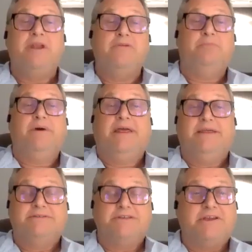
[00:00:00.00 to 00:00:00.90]
would hope that
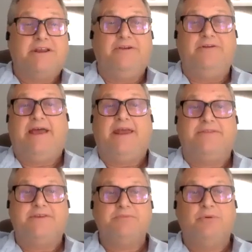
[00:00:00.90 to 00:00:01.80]
everybody is looking at their
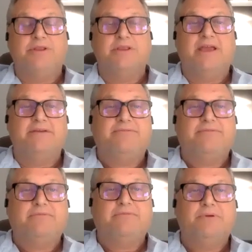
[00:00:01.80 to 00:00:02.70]
data at this point in
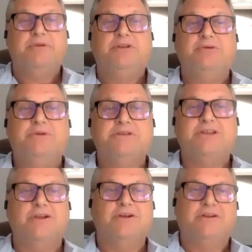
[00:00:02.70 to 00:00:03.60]
life. We've been doing
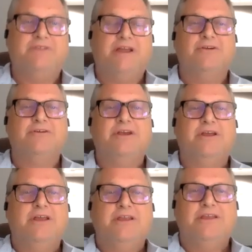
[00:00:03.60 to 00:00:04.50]
this long enough now.
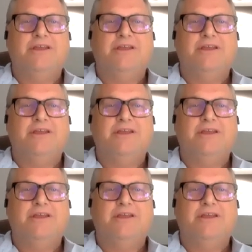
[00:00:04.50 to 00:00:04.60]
